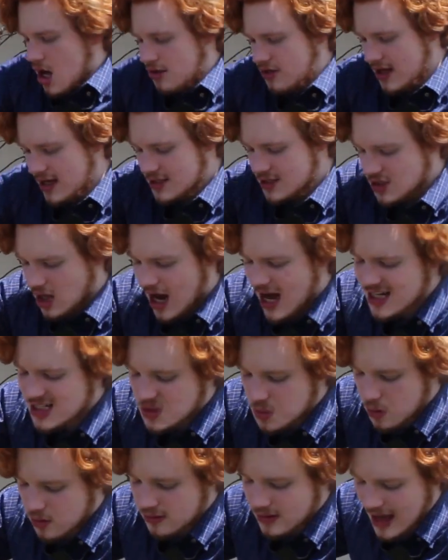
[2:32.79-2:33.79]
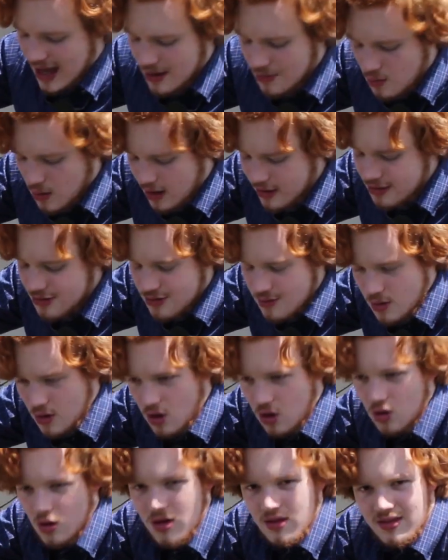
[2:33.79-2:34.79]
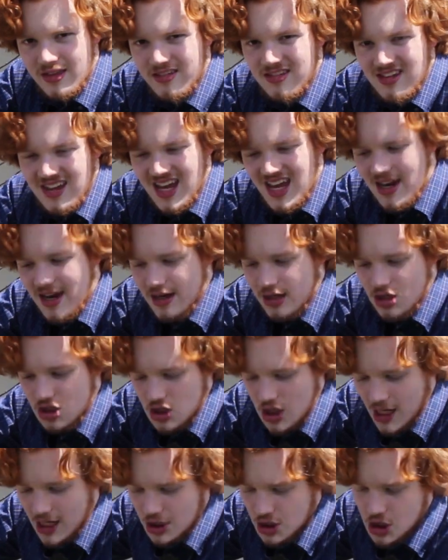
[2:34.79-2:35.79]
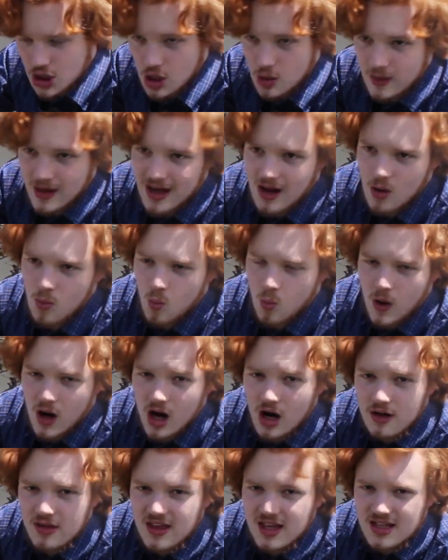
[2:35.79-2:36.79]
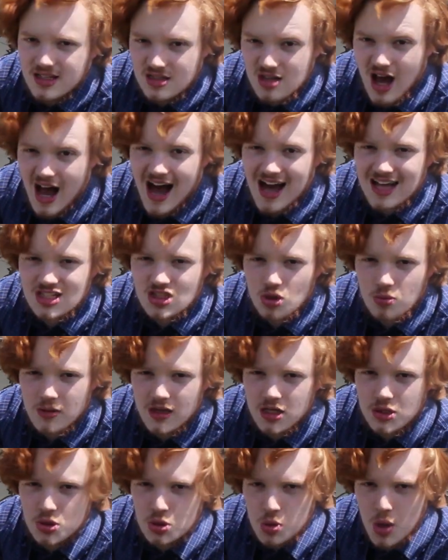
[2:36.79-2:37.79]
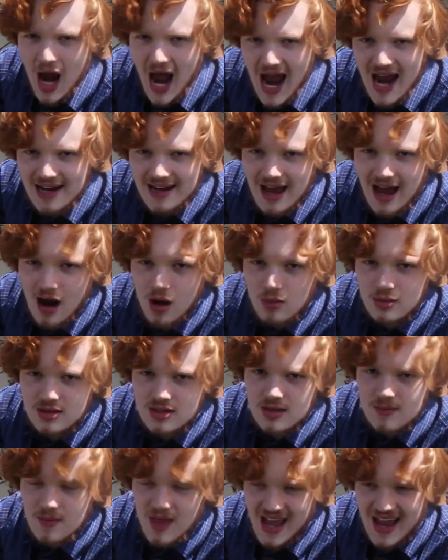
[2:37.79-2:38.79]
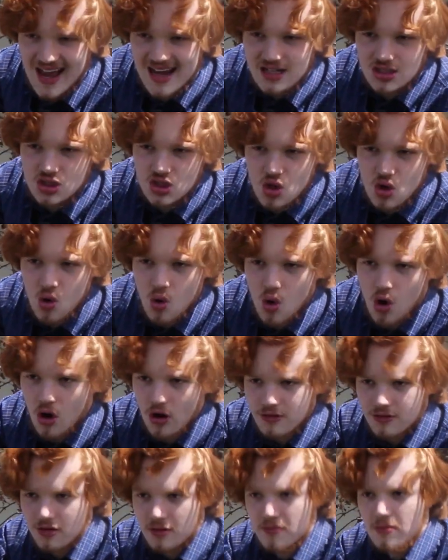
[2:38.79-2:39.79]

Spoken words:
The exhaust will then run through this heat exchanger unit where the exhaust will be dried out and cooled.